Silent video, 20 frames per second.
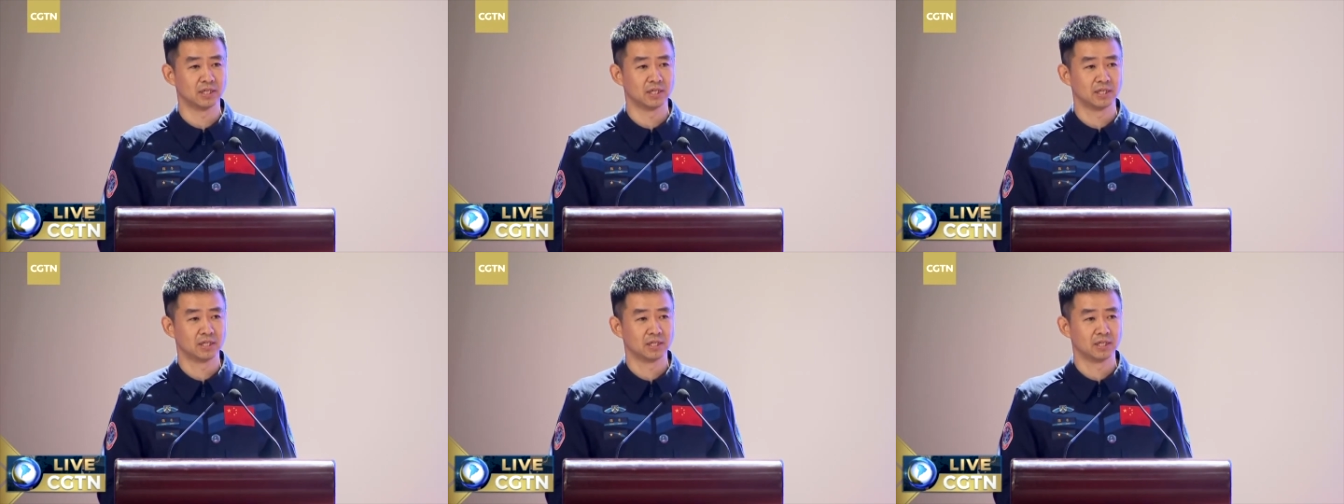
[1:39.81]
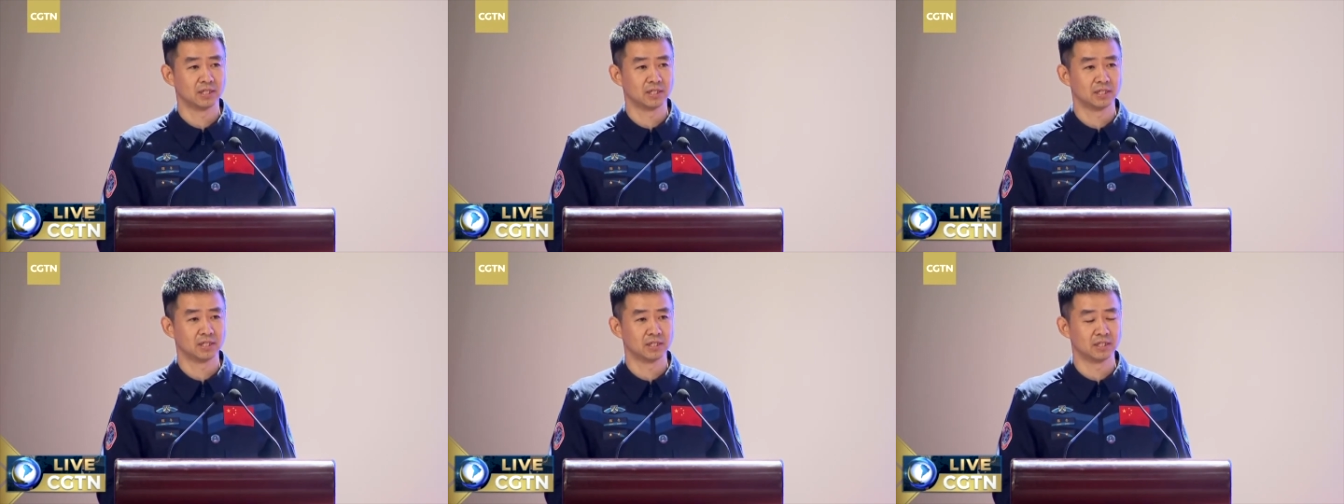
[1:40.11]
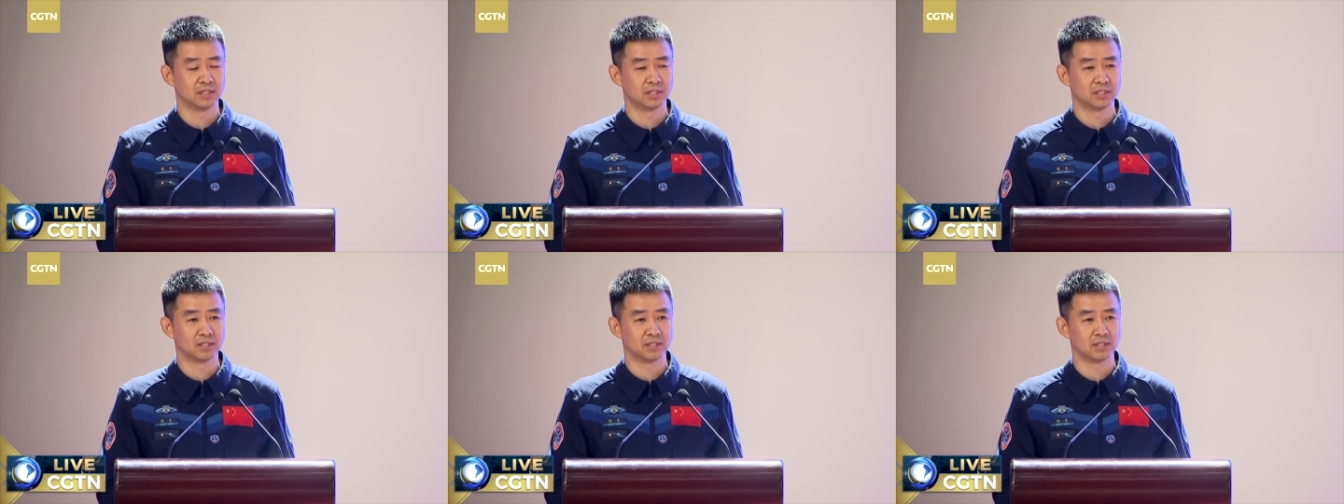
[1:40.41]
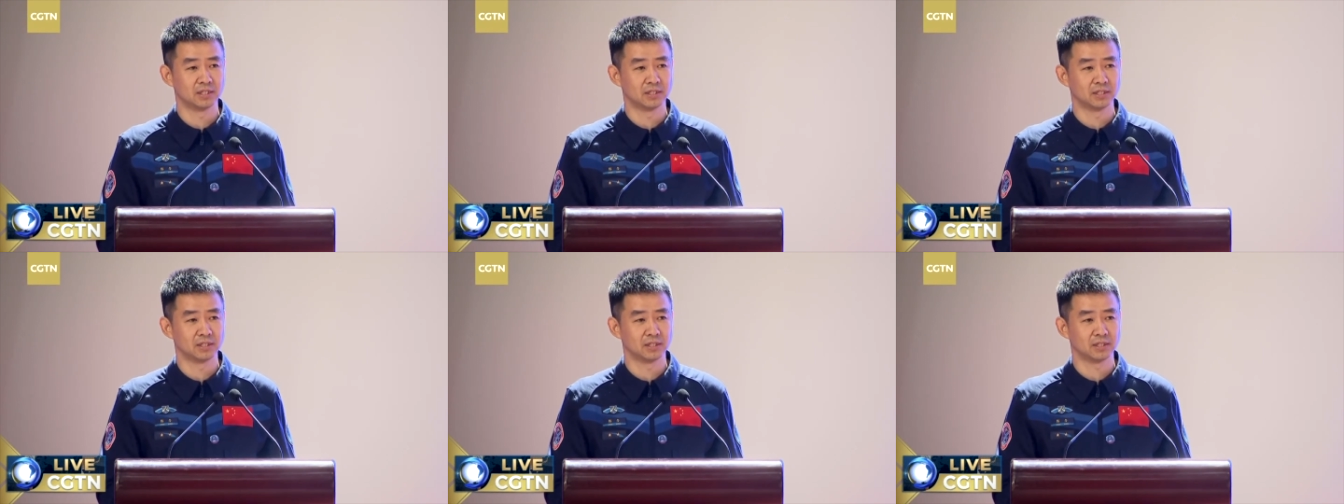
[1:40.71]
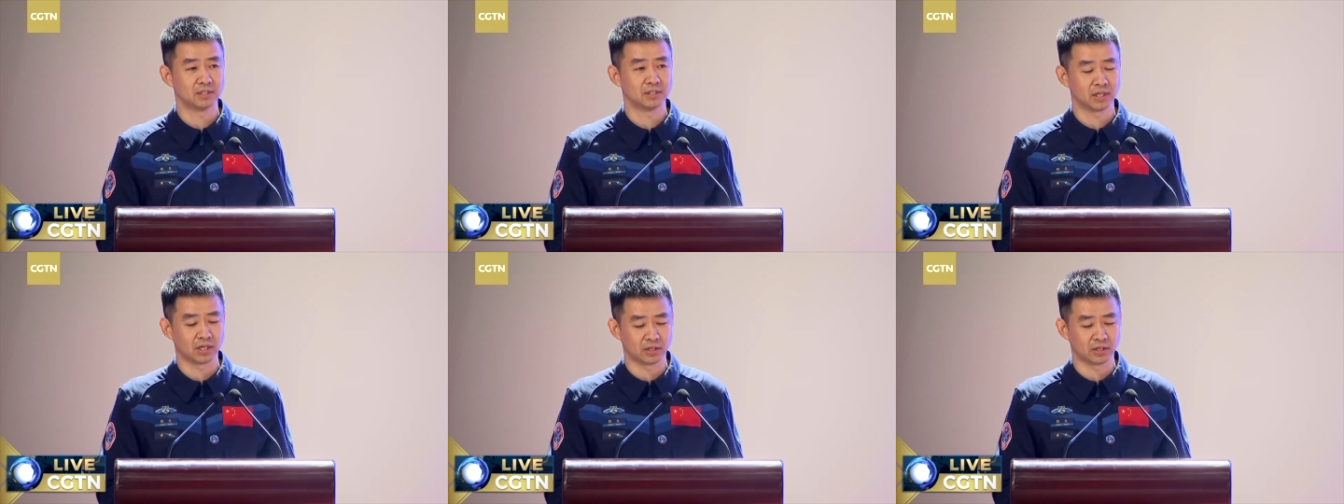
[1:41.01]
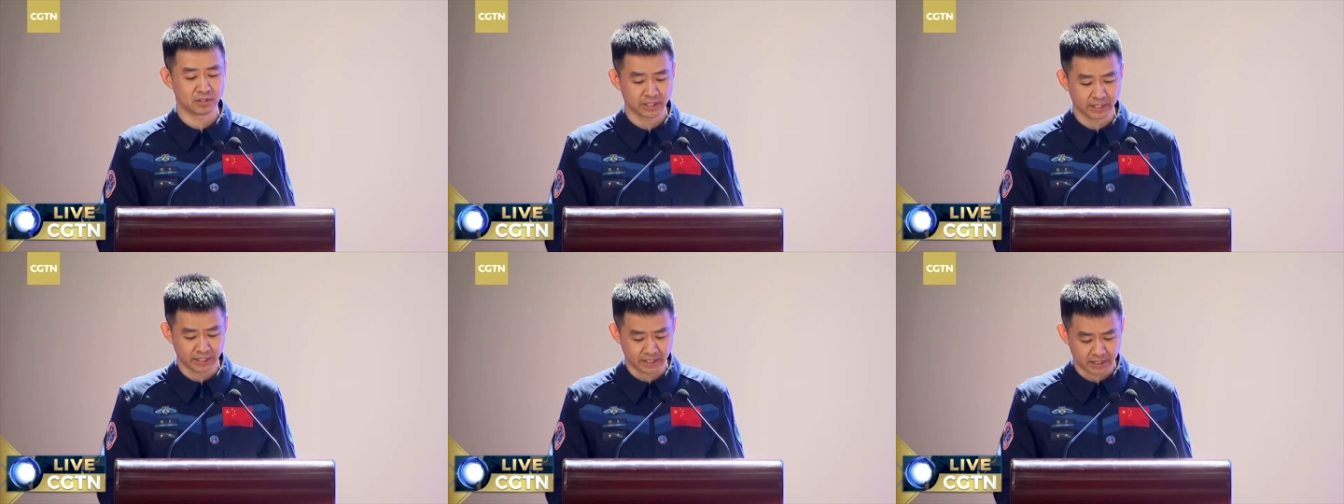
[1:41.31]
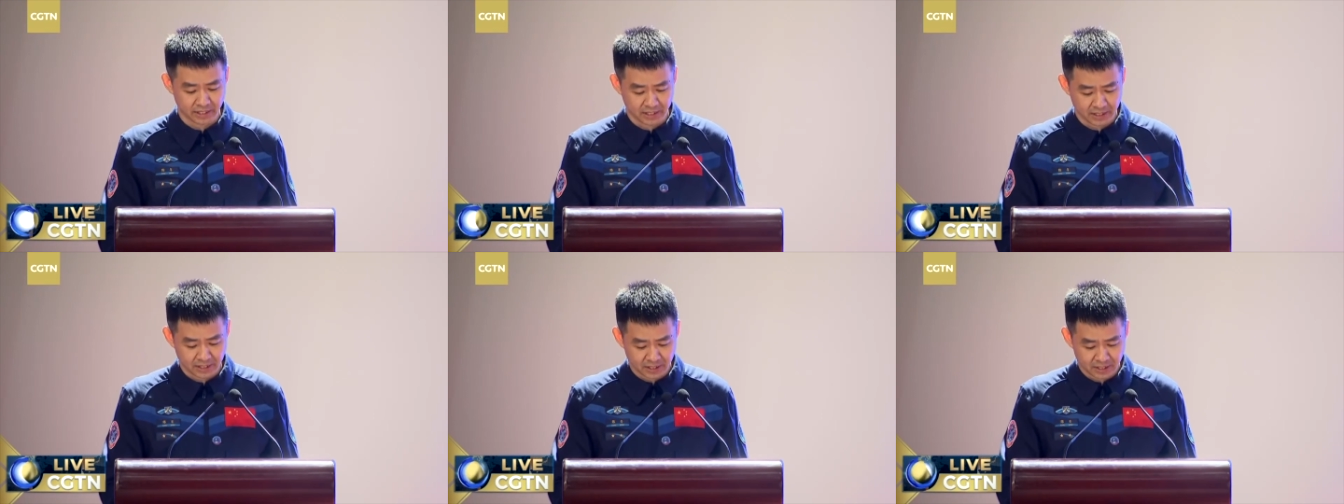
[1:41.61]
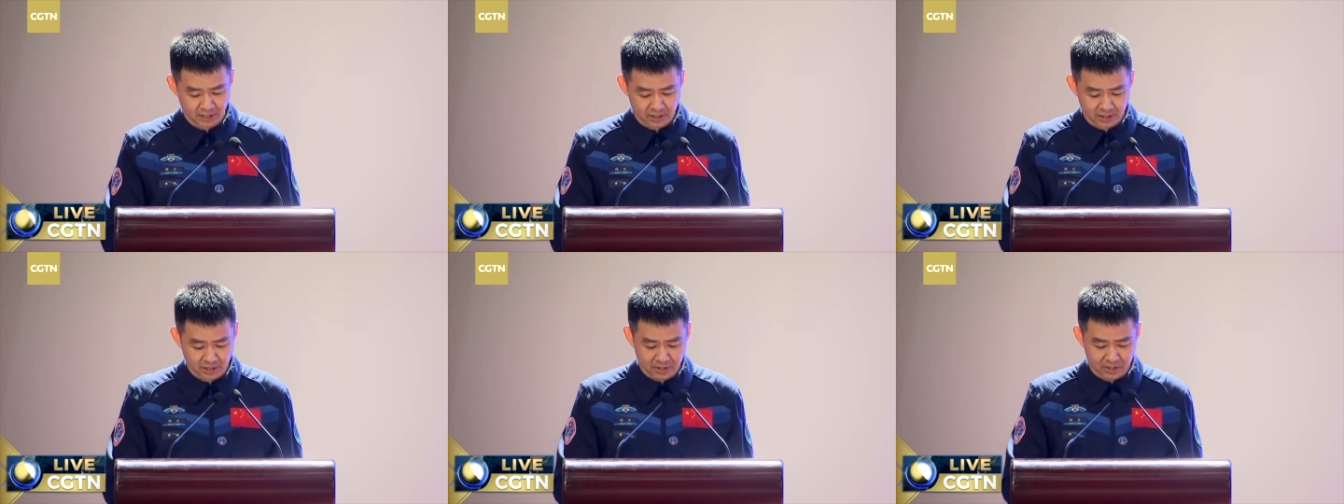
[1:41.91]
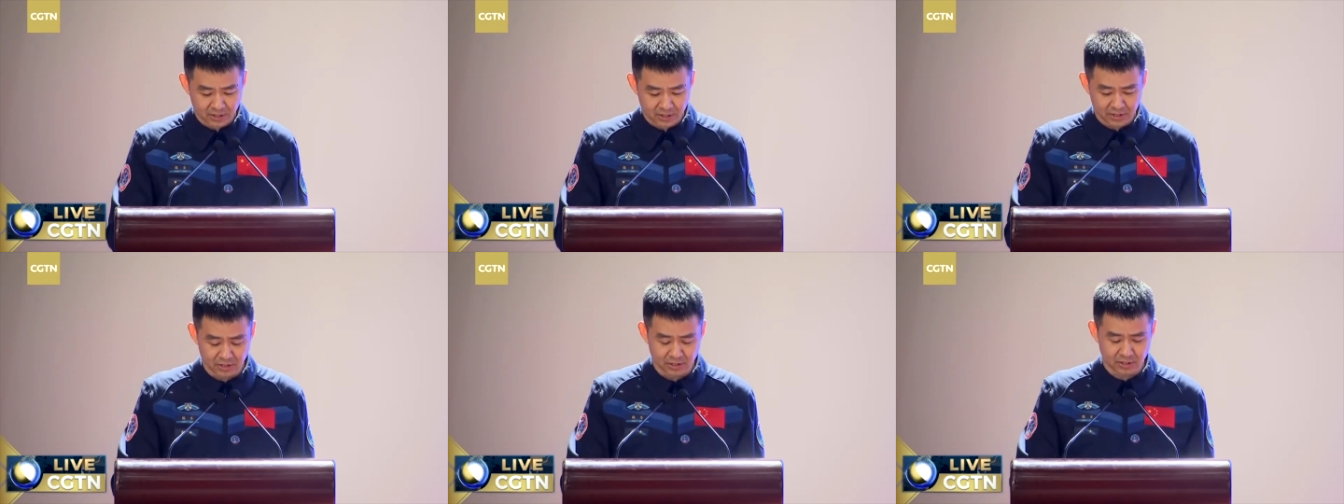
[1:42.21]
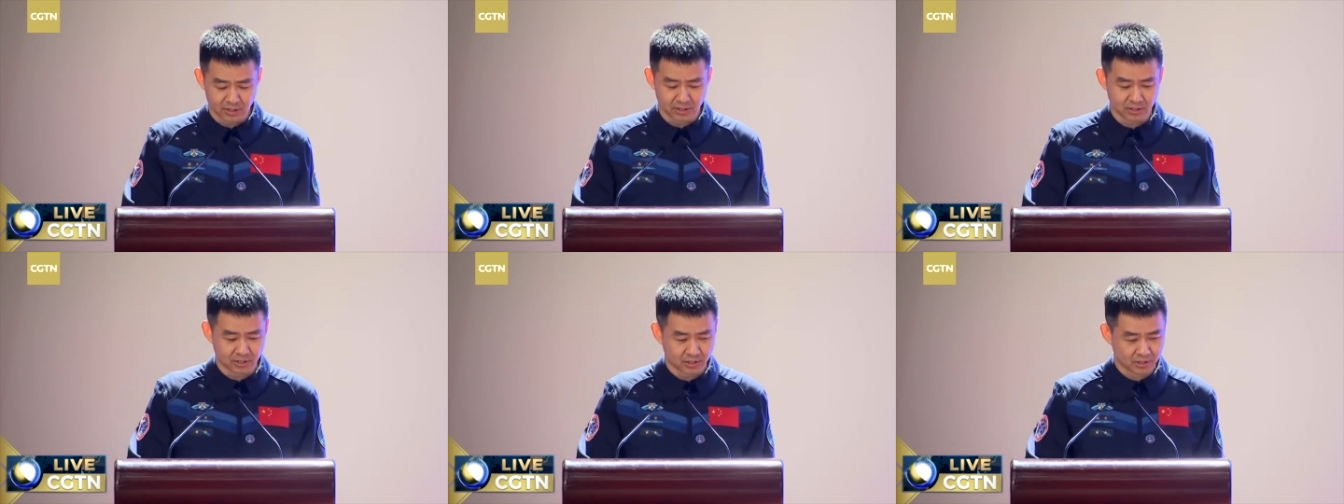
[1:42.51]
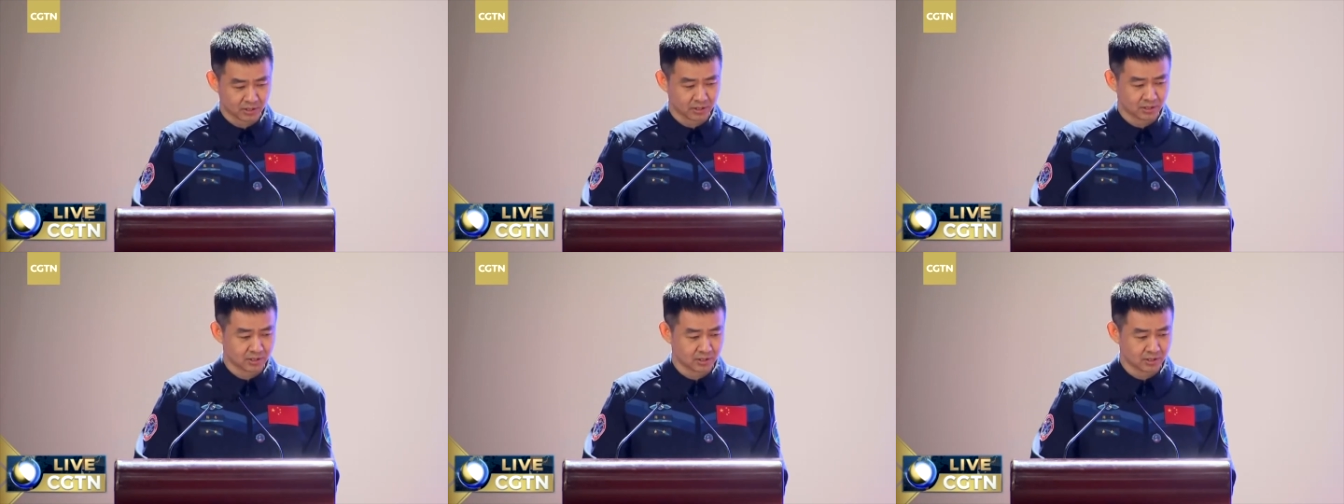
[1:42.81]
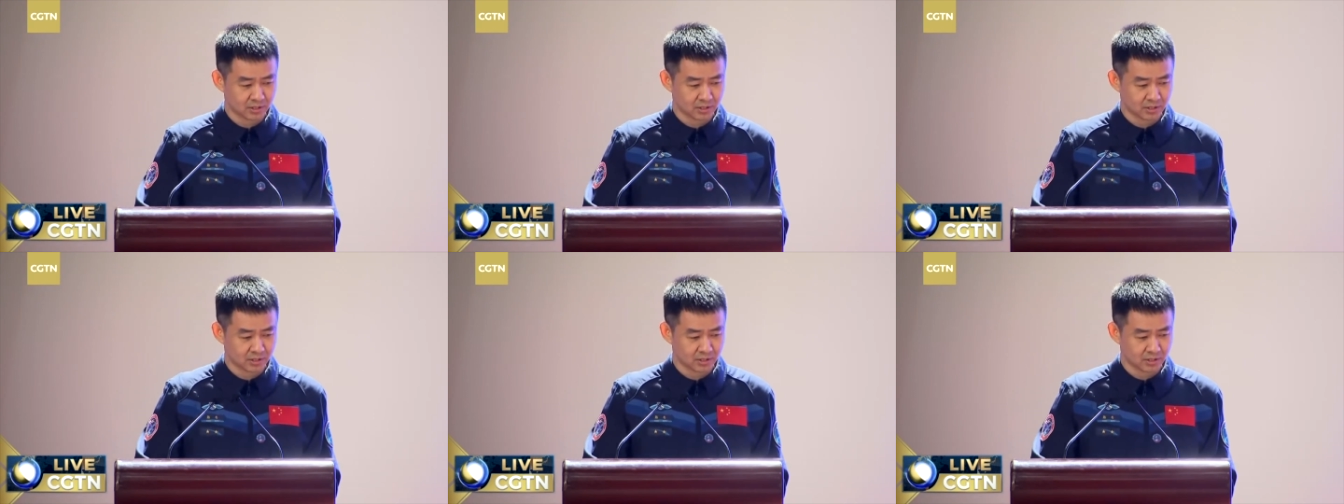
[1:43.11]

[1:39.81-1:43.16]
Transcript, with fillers: an opportunity to conduct experiments.